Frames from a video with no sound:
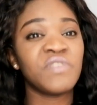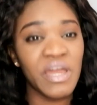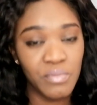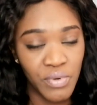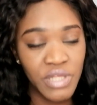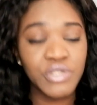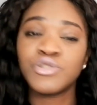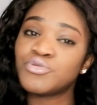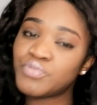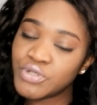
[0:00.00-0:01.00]
vibrates
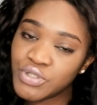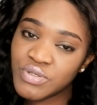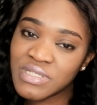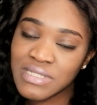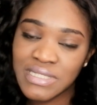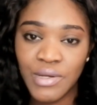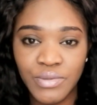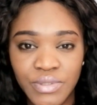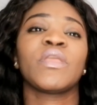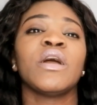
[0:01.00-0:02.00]
to produce the sound.